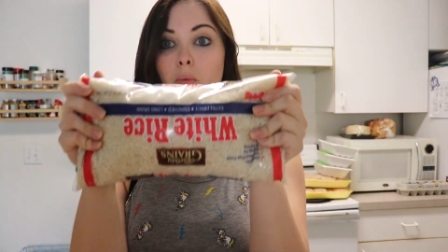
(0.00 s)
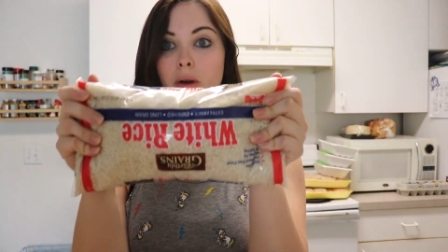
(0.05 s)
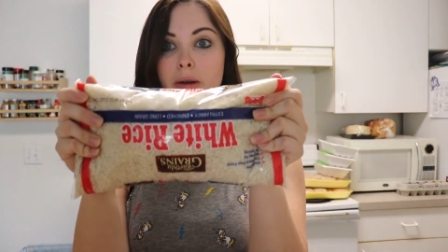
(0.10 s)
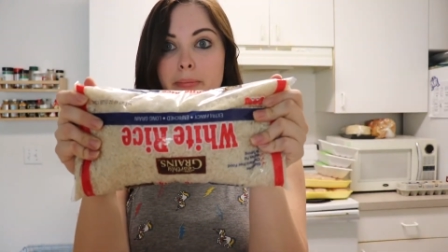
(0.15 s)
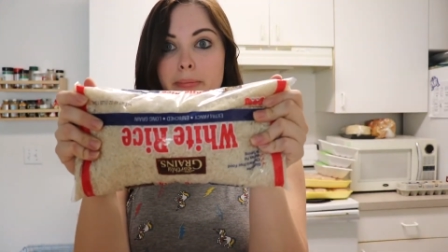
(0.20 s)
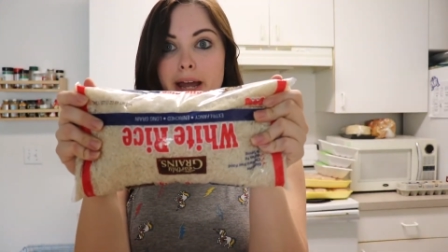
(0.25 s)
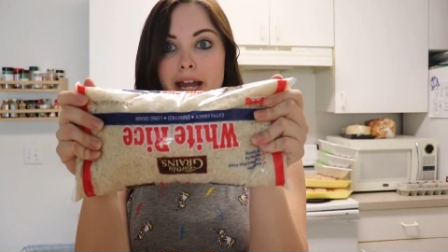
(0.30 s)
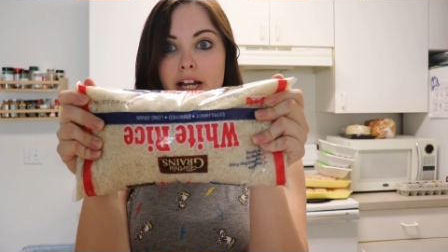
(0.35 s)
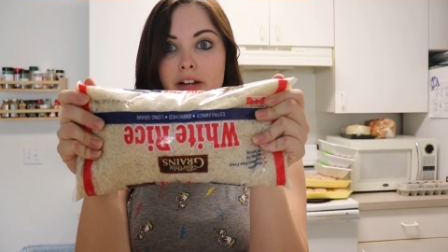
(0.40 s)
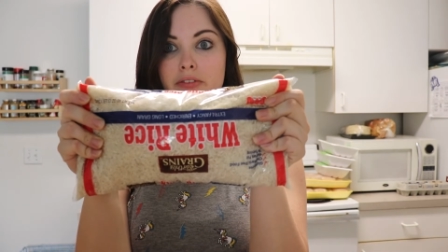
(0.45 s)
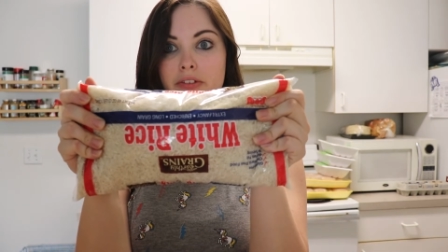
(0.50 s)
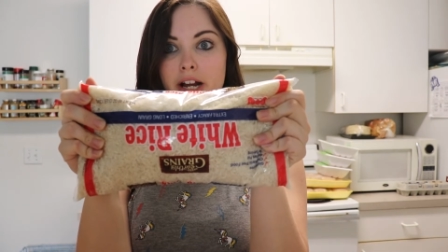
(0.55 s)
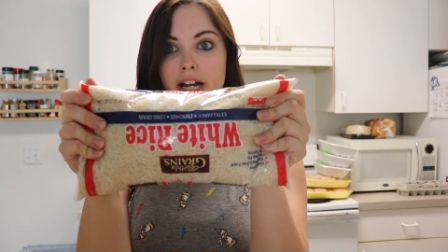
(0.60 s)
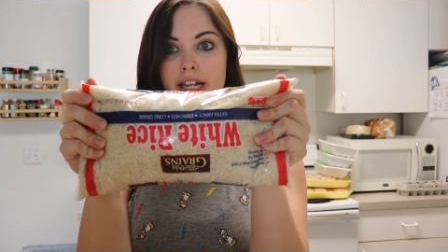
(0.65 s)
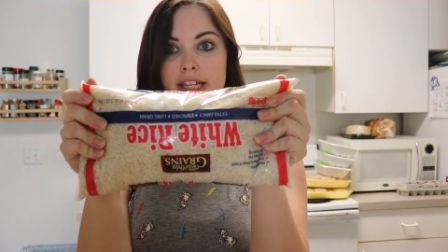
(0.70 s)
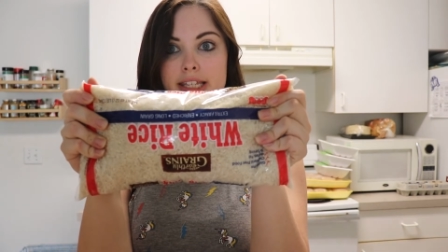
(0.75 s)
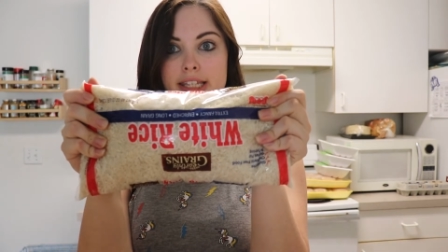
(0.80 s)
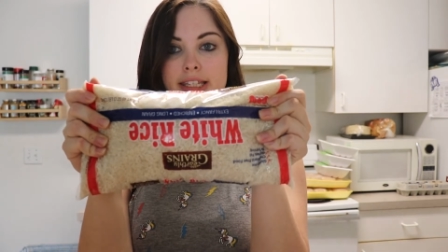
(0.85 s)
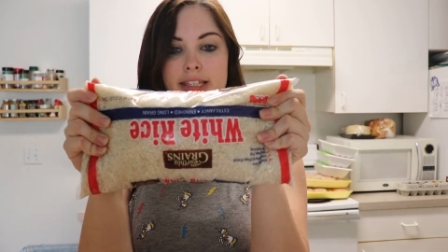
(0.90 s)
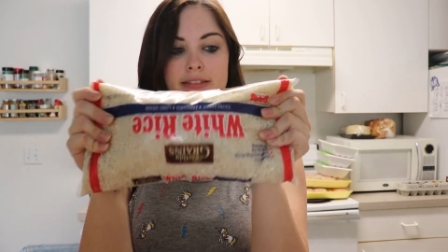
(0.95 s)
one bag of
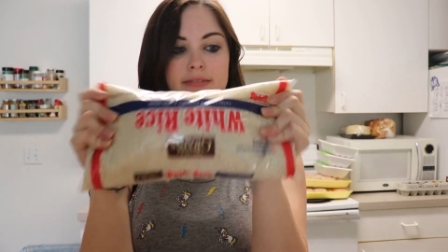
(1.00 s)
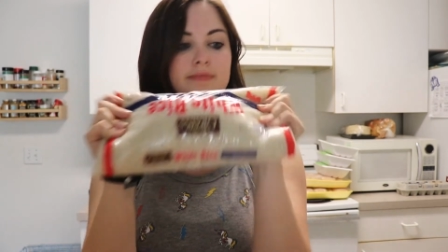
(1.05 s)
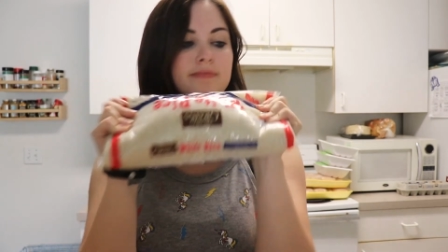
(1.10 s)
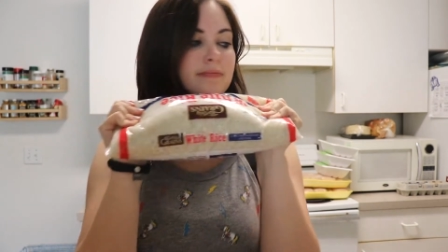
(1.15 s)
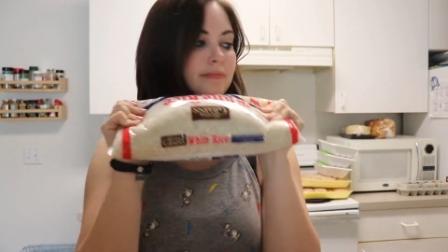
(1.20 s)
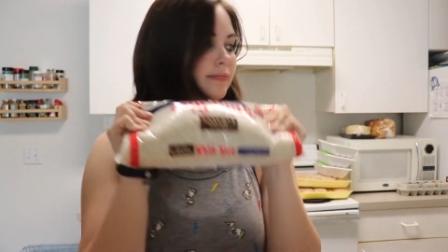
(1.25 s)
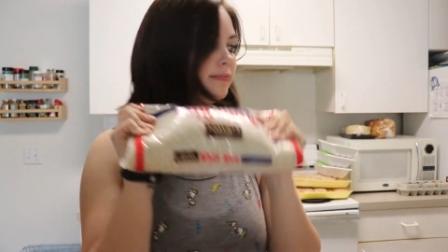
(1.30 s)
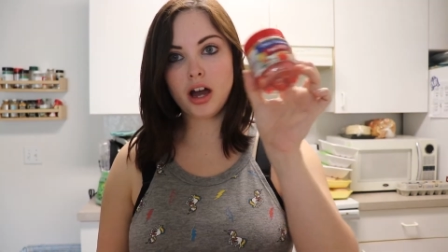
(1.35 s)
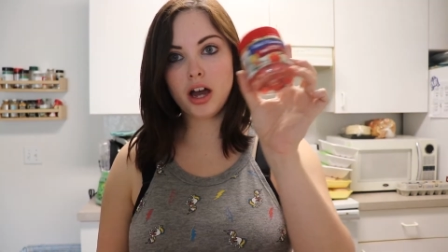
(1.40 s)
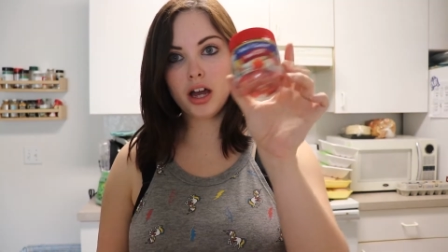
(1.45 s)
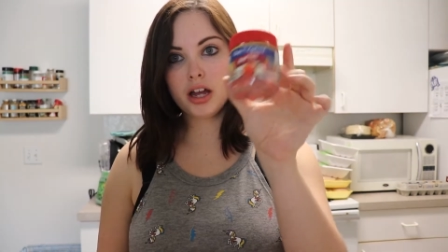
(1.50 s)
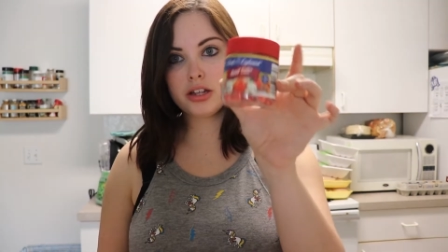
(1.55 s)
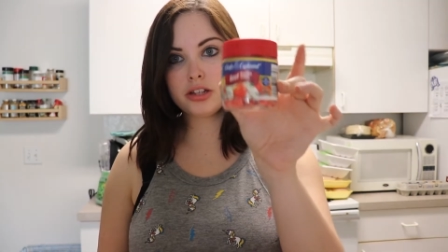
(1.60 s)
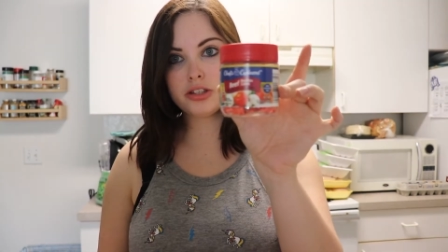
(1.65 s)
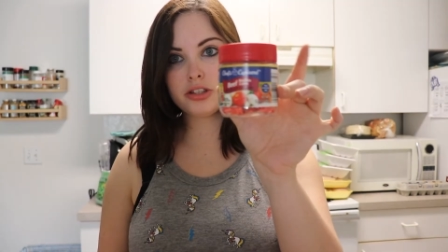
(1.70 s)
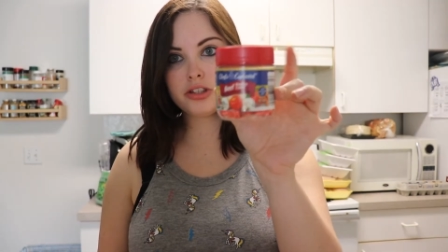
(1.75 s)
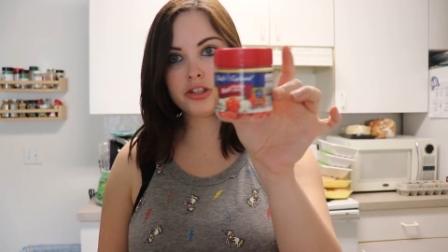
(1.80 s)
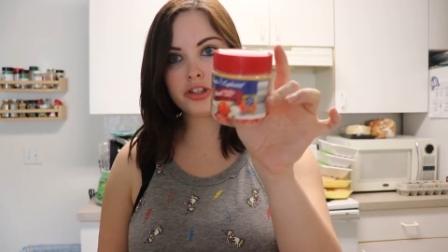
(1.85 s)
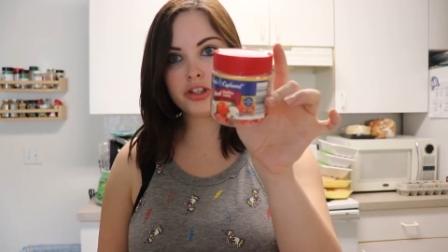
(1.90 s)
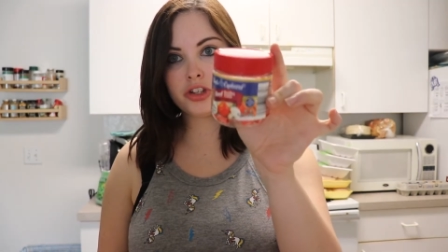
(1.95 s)
rice. Got
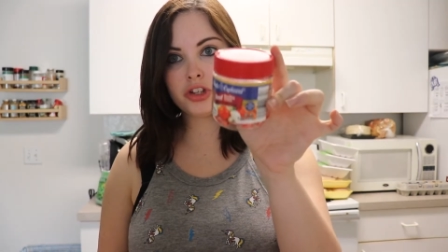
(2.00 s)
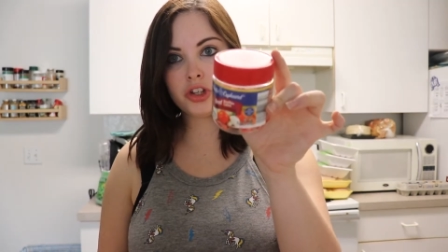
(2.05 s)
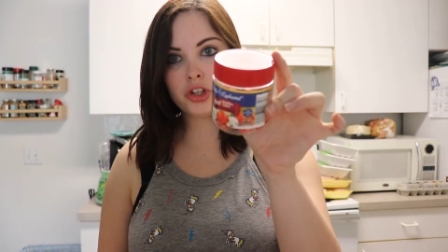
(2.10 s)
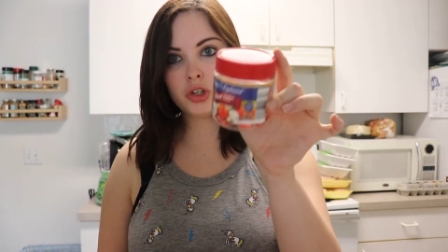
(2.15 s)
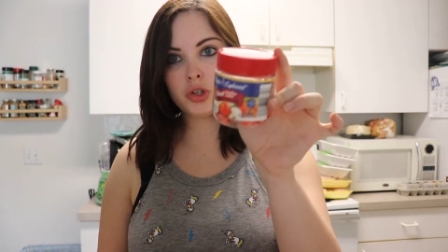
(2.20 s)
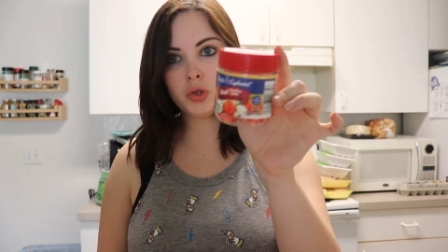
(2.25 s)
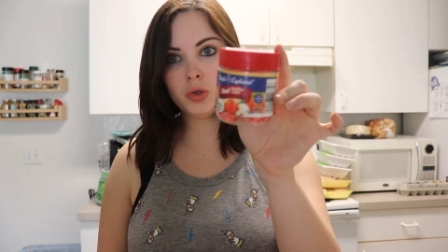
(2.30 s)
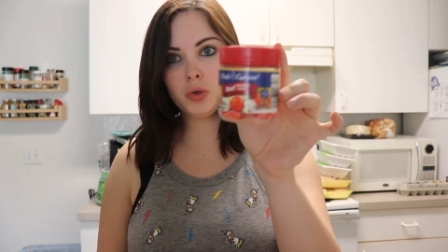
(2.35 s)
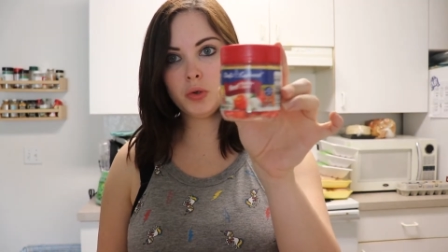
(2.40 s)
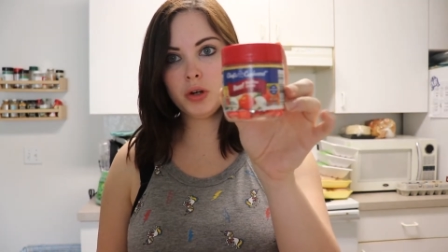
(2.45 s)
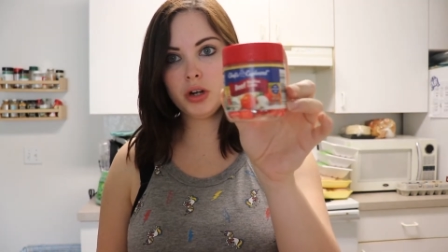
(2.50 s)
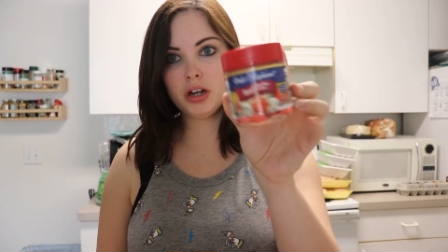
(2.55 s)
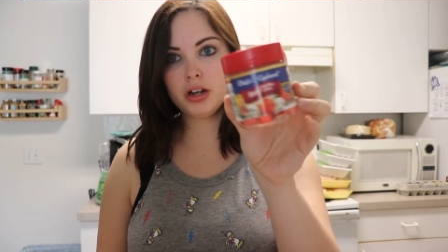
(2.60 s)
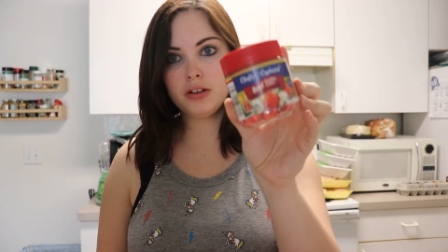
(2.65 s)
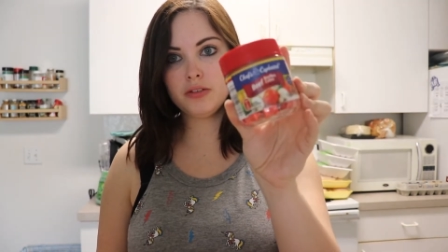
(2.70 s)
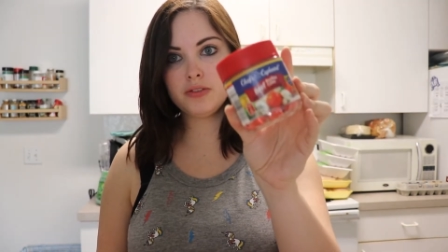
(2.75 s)
two